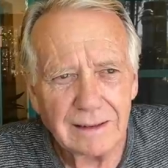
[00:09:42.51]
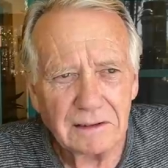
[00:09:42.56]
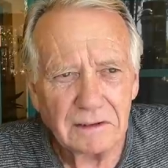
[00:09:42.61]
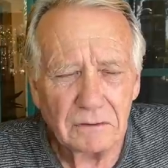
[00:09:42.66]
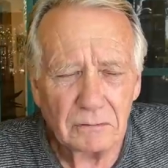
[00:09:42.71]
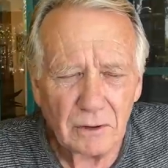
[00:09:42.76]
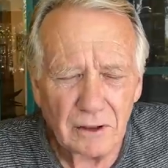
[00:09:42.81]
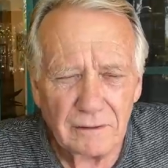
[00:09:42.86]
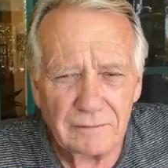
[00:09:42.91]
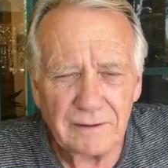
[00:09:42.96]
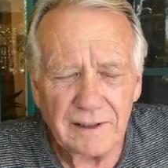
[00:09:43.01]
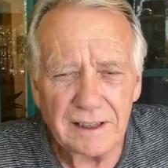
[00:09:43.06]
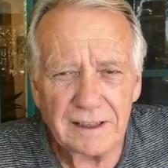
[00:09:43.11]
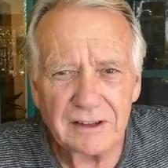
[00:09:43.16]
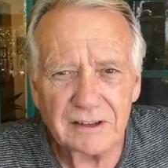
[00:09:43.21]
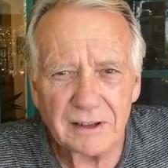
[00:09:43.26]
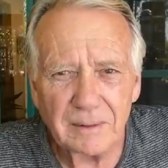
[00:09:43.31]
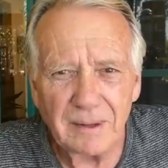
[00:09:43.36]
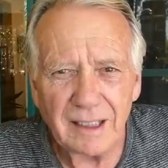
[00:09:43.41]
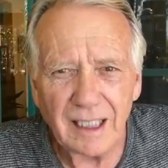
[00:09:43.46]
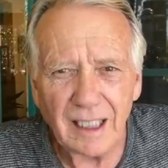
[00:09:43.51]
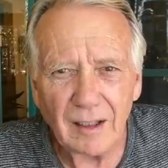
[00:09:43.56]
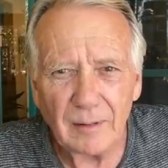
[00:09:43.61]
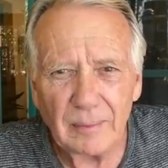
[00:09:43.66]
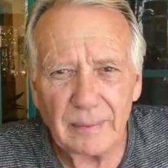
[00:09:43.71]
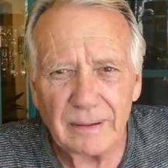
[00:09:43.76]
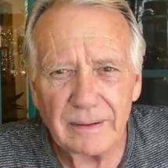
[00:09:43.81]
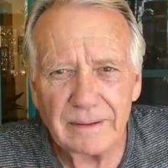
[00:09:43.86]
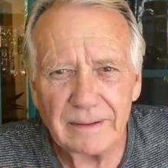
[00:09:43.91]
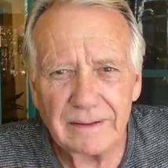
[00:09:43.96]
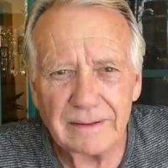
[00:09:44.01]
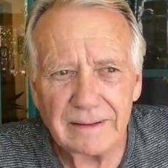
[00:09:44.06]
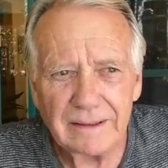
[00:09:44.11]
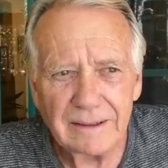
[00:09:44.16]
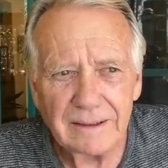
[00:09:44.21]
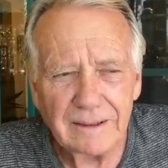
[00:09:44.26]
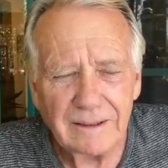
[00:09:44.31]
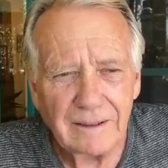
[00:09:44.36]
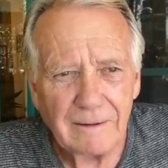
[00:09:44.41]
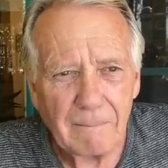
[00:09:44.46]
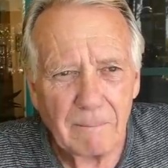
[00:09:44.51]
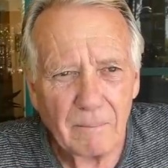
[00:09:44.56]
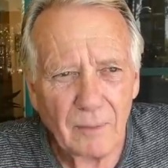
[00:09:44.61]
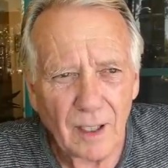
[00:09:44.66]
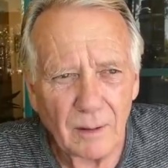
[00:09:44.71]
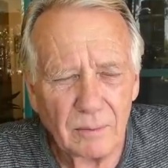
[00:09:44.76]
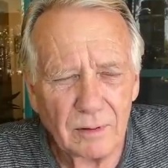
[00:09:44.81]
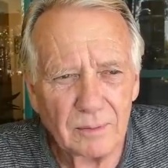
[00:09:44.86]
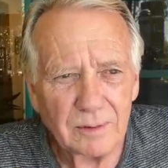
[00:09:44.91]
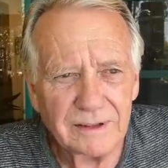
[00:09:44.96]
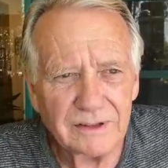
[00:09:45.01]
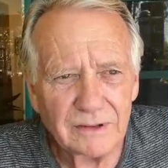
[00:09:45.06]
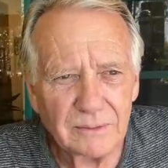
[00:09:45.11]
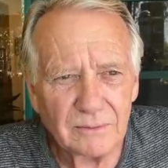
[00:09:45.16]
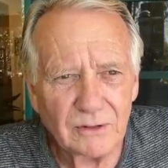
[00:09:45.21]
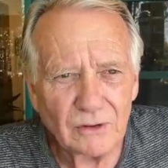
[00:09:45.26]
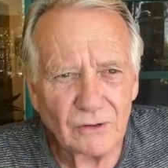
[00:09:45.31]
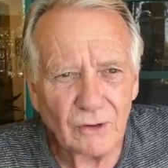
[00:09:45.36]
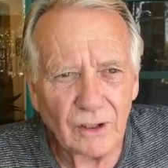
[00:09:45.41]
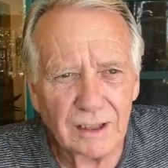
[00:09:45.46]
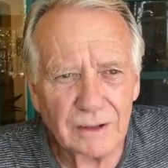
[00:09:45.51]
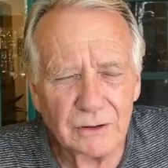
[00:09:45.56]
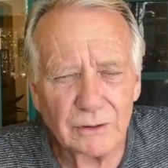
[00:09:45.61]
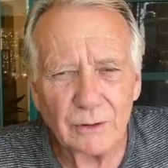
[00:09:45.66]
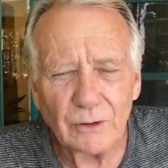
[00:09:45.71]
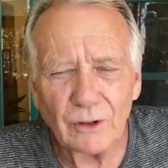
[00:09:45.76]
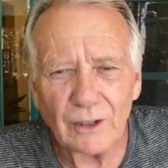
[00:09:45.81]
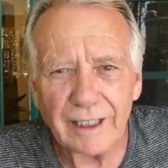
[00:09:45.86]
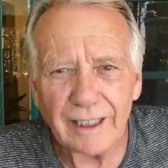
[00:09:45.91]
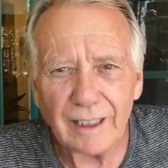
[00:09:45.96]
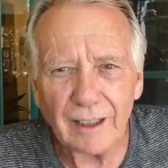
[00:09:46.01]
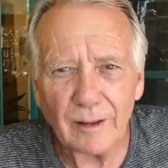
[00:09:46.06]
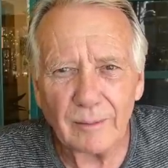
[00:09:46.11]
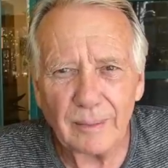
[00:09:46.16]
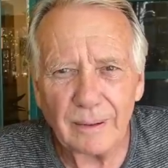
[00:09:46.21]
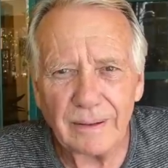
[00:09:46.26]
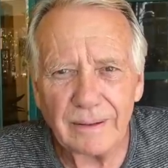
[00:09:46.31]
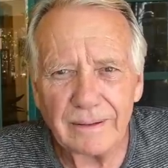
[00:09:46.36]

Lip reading: The roof needs some help, probably some structural help.